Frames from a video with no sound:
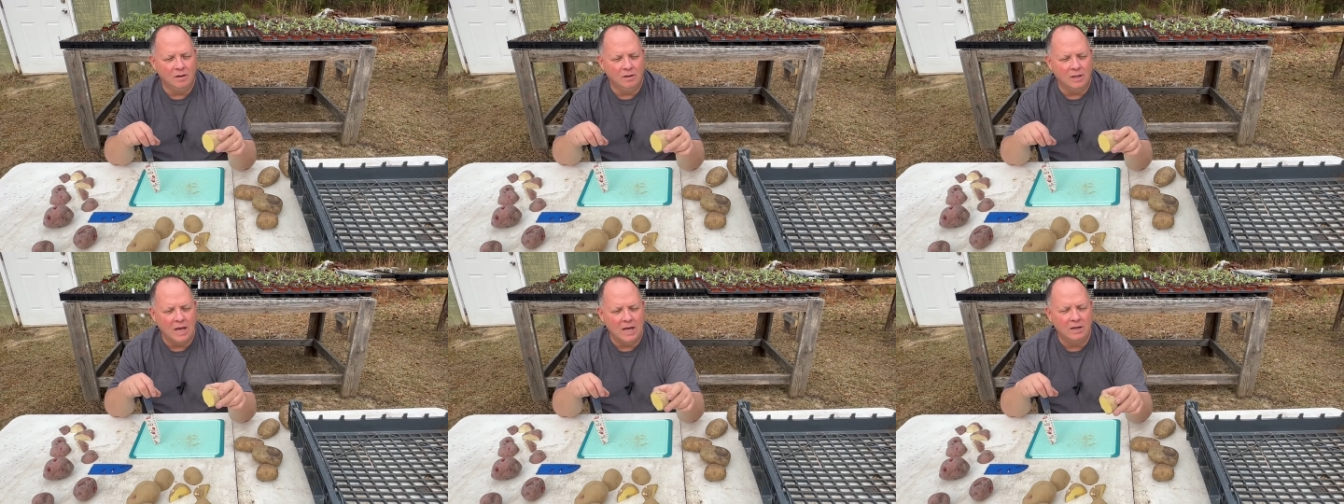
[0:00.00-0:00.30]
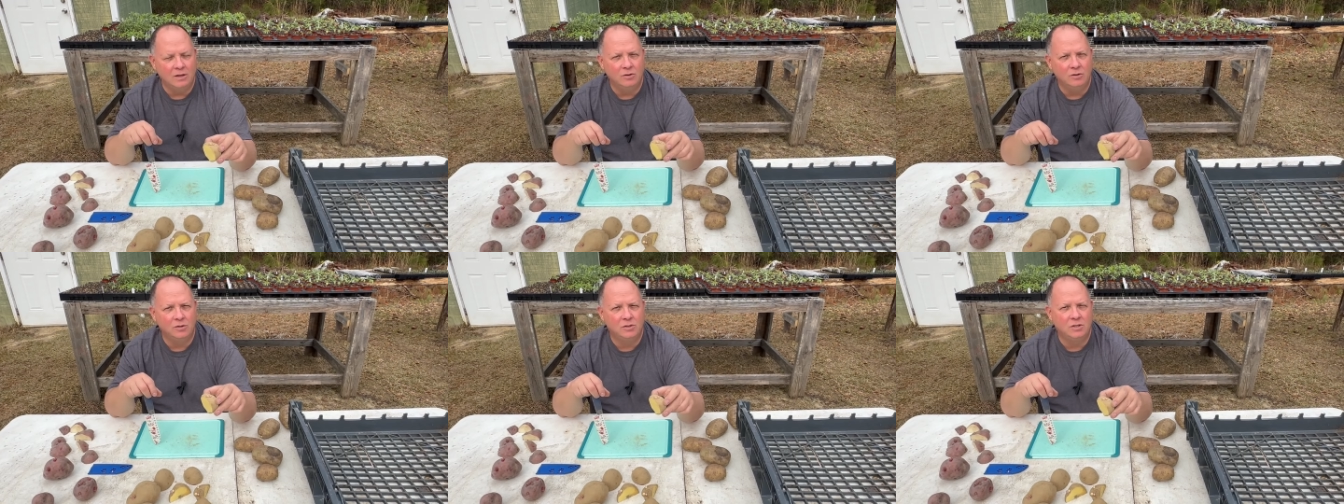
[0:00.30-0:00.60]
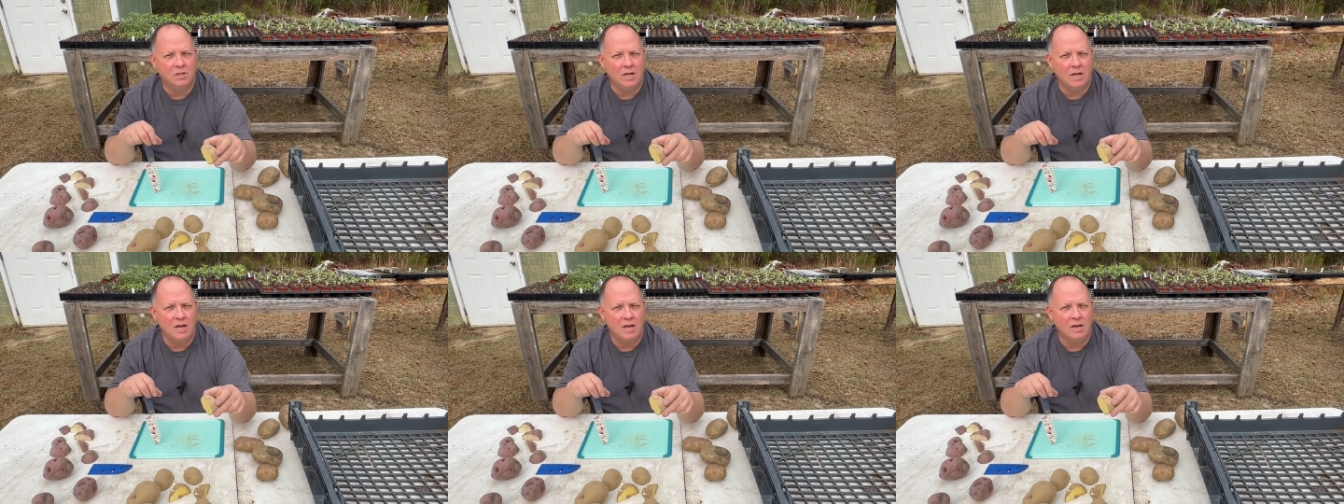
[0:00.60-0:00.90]
That little
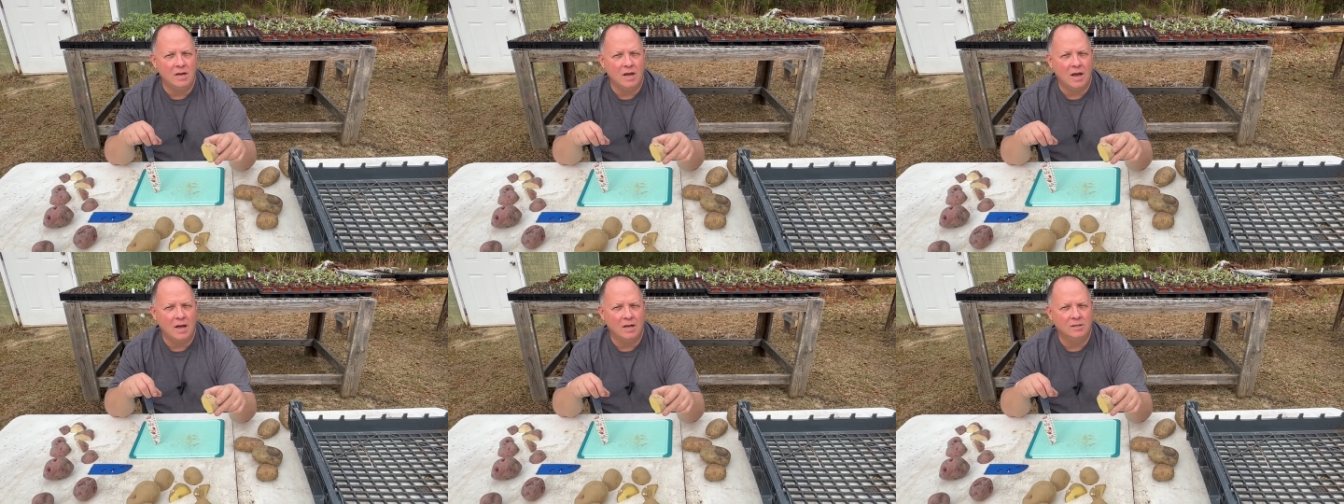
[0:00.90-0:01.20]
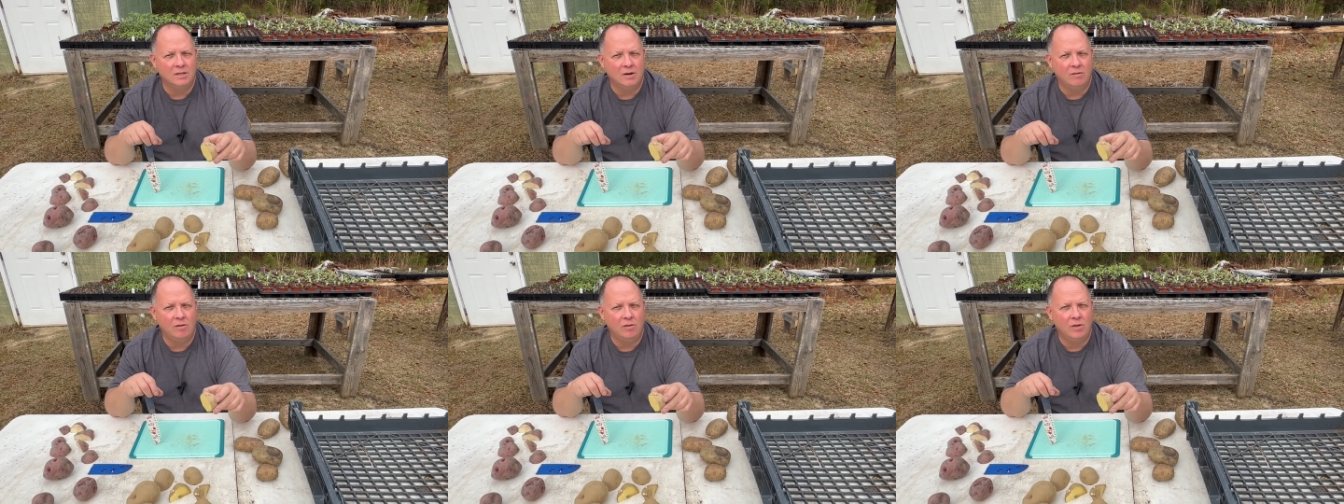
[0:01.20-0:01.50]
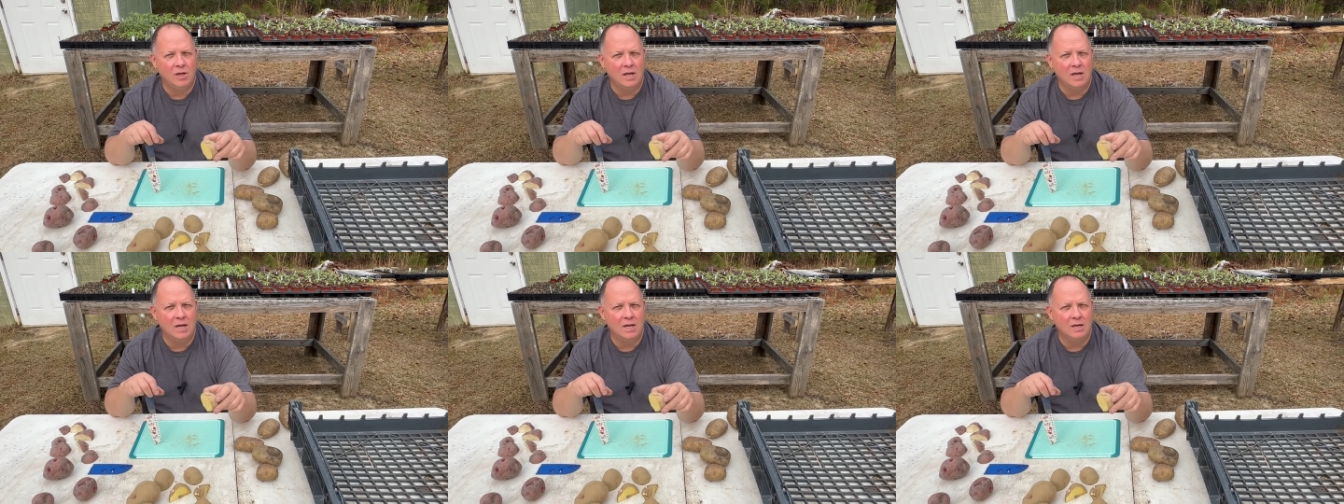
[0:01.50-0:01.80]
seed has
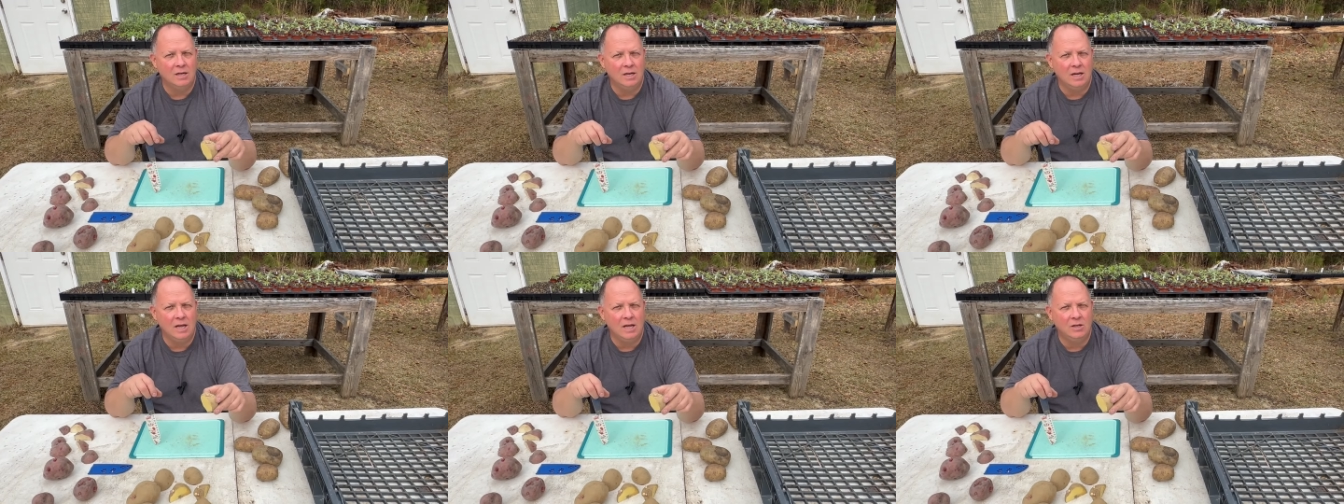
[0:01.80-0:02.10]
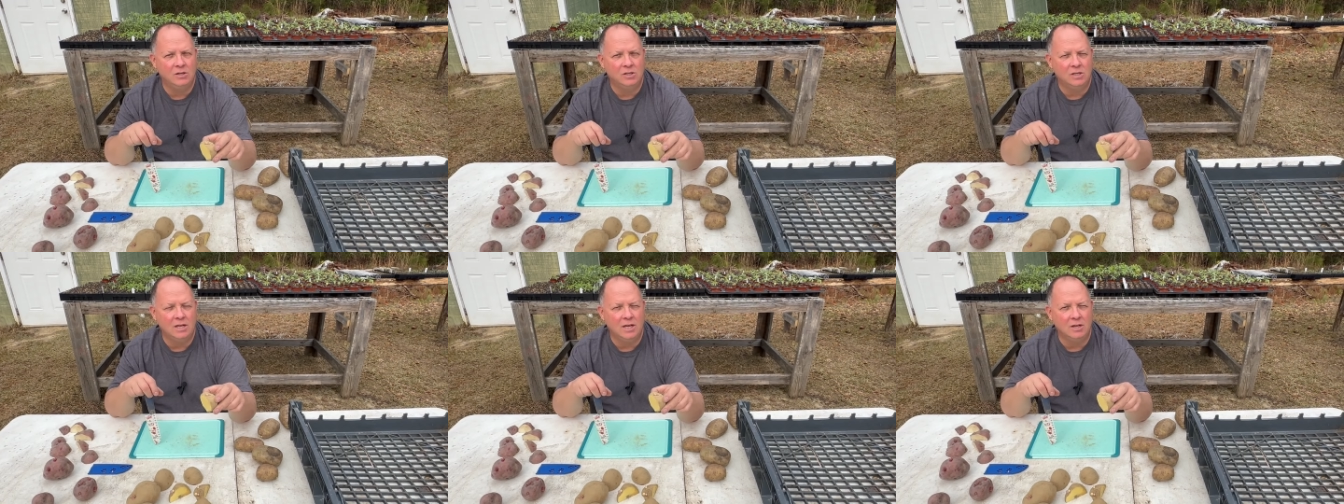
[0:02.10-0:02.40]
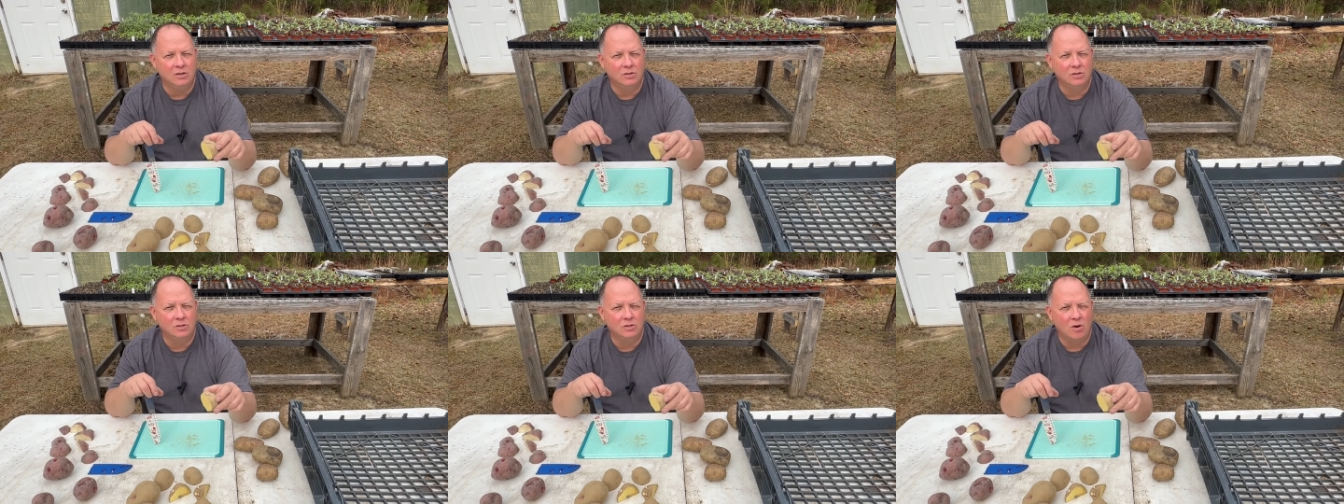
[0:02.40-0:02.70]
everything it needs to
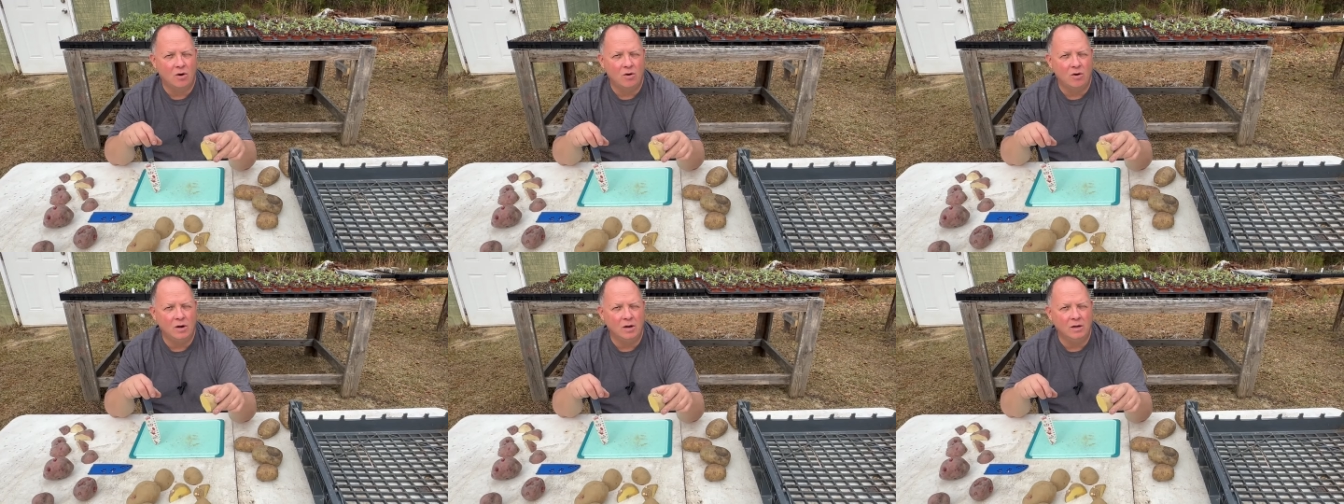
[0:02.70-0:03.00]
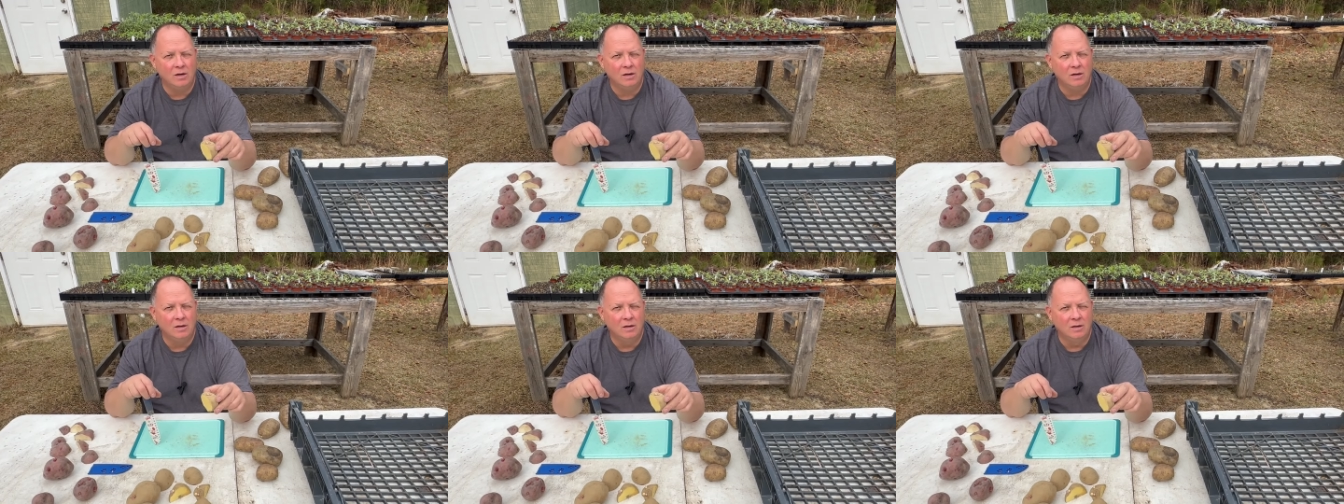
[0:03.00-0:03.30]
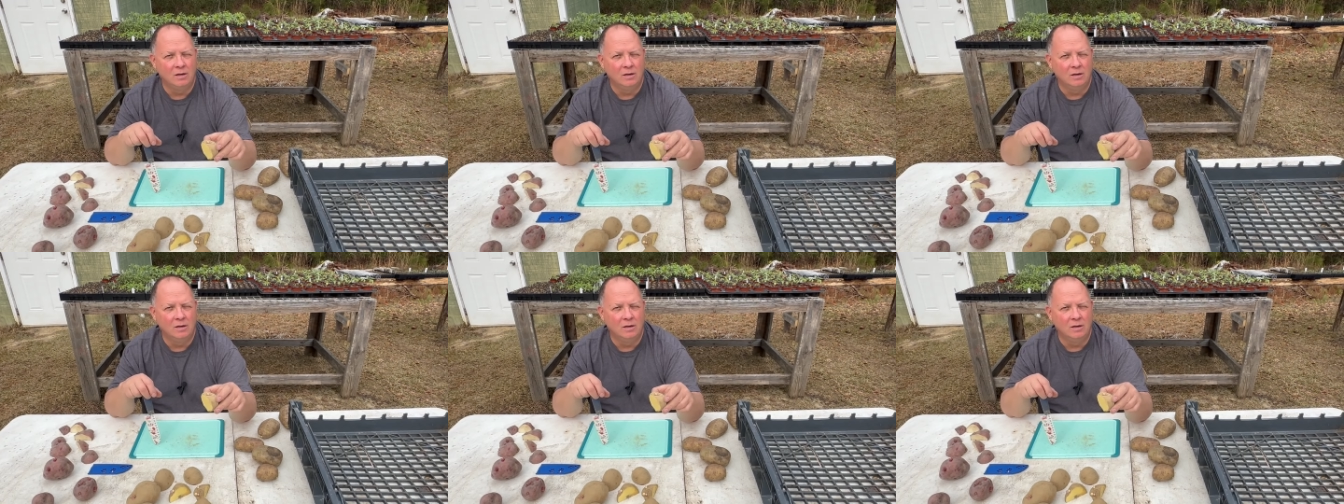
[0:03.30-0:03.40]
get started,